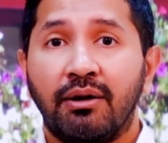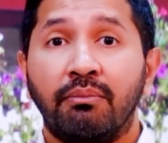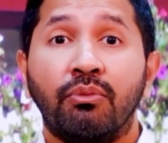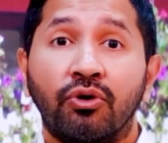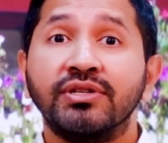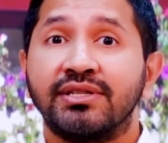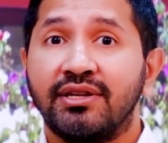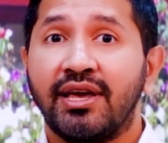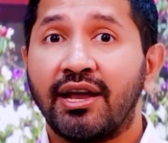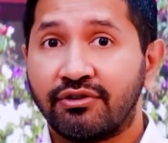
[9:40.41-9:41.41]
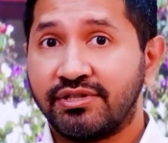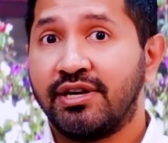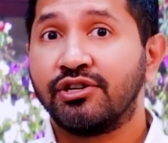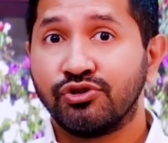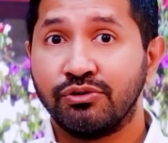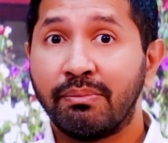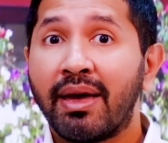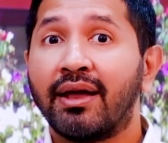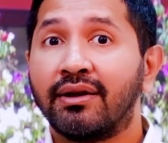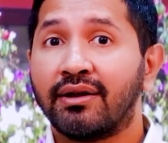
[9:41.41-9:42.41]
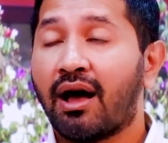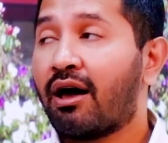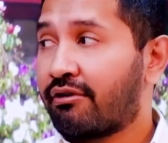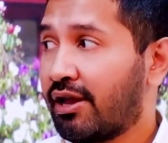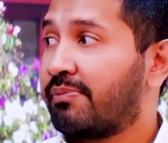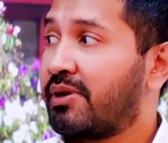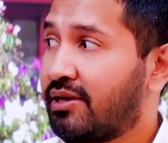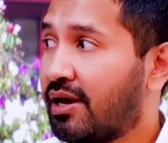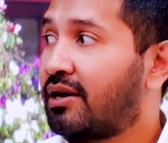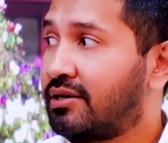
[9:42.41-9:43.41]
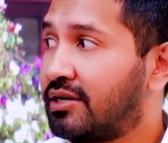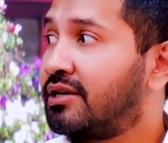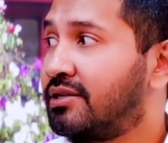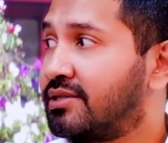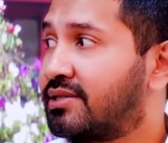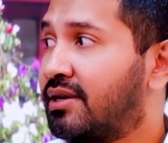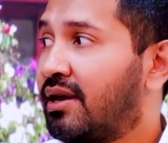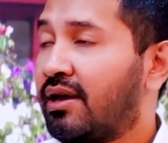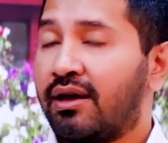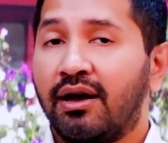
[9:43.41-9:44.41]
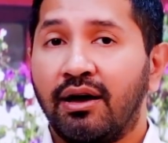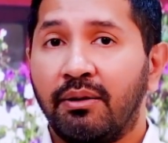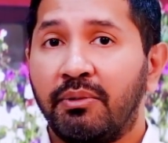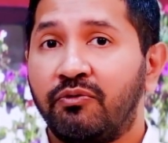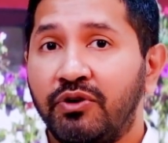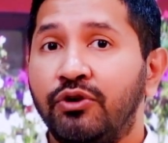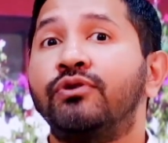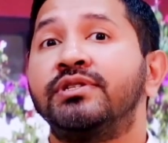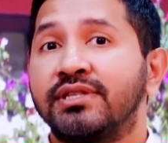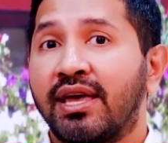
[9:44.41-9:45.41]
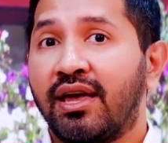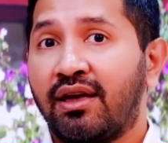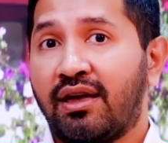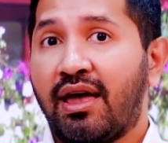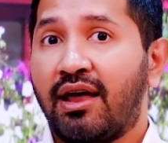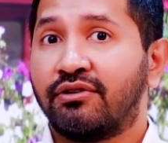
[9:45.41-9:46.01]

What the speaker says: Mostly heterosexual men are raping young girls, but we don't say